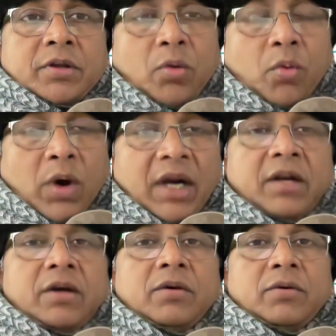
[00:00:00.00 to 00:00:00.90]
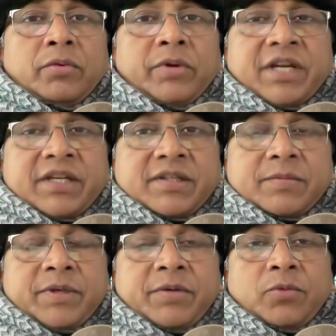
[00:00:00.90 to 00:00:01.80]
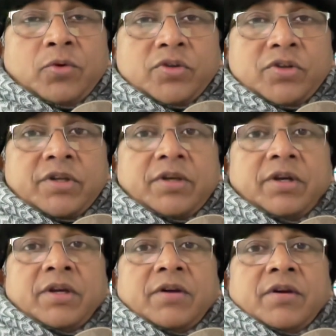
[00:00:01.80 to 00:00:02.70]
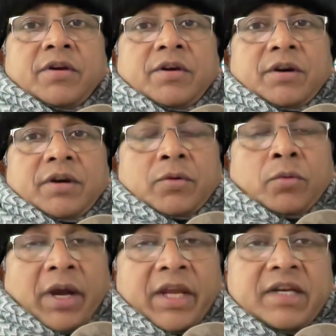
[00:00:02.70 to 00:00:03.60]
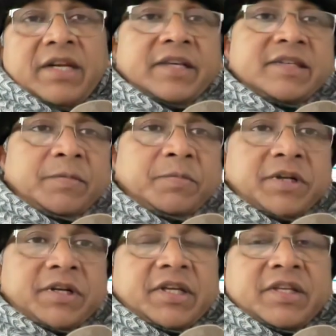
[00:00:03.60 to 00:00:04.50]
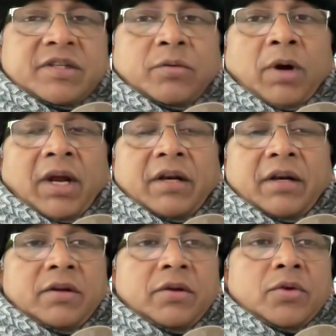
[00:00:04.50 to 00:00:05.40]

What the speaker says: the one which has been most widely accepted is the one